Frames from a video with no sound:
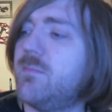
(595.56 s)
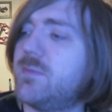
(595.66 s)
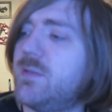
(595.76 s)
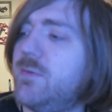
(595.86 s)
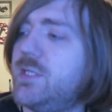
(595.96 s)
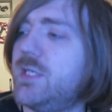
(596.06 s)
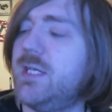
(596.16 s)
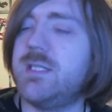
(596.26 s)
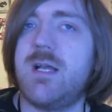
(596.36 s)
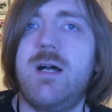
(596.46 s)
Thompson, which
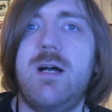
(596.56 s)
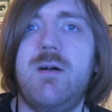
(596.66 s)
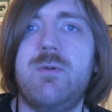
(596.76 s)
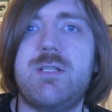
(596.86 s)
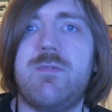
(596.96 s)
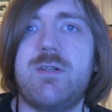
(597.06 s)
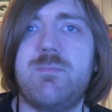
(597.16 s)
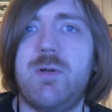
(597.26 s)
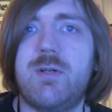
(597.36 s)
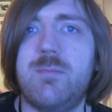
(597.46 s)
is uh, Wizard of Oz
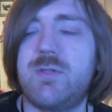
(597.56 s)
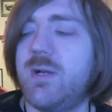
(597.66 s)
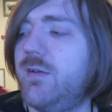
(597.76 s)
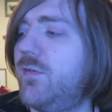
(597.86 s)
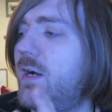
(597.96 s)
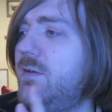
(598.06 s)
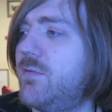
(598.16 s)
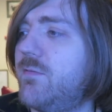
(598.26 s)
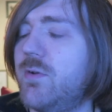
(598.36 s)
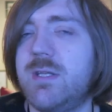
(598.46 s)
book number 25.
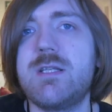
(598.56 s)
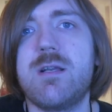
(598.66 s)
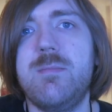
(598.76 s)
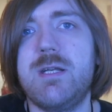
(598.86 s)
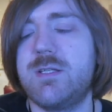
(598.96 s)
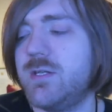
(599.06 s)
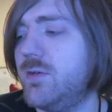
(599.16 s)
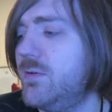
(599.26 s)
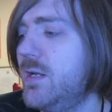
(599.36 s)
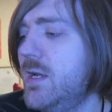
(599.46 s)
Review of this coming
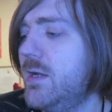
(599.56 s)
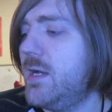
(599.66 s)
soon.